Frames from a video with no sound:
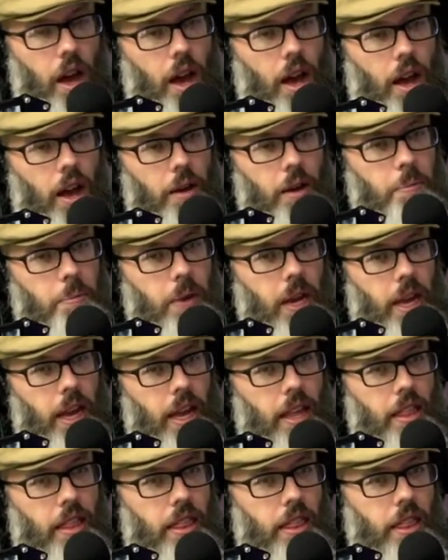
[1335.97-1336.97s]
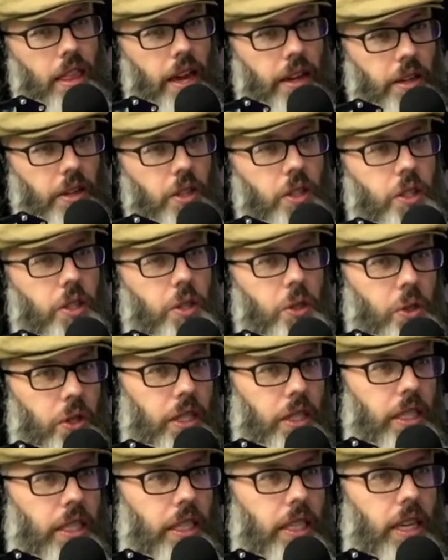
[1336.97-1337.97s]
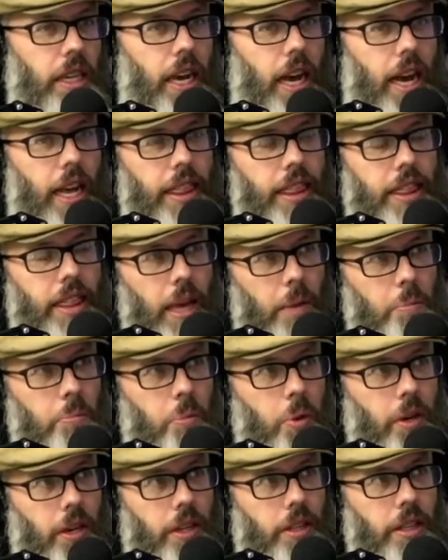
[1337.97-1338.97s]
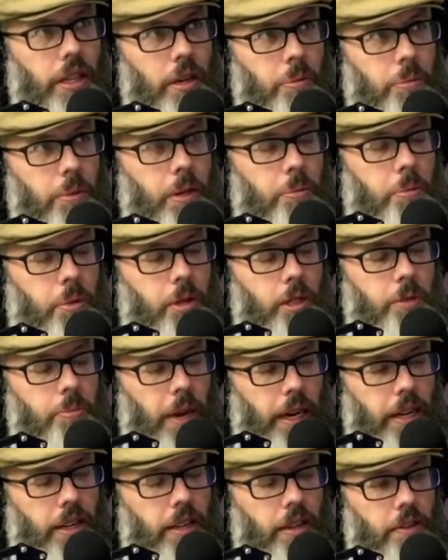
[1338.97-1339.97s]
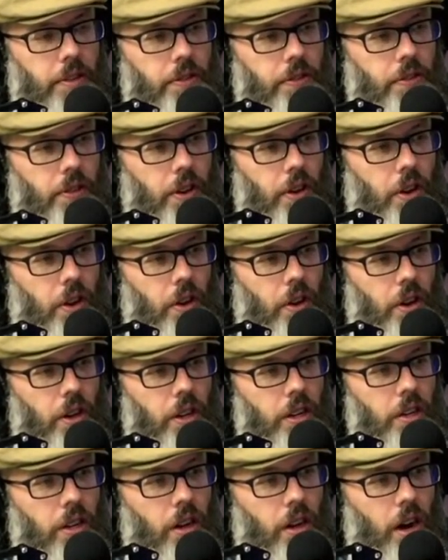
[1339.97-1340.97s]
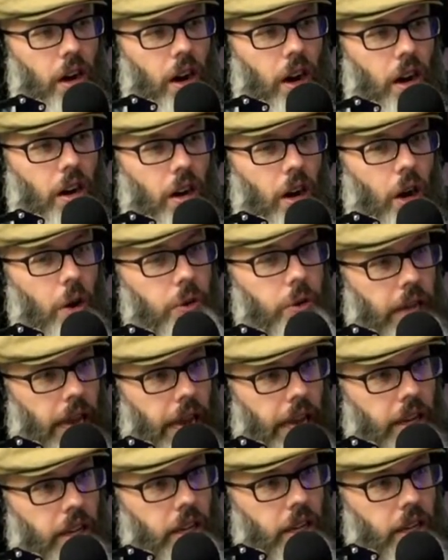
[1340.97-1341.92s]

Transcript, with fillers: Um, and that should, I think, put a little bit of perspective on our own day,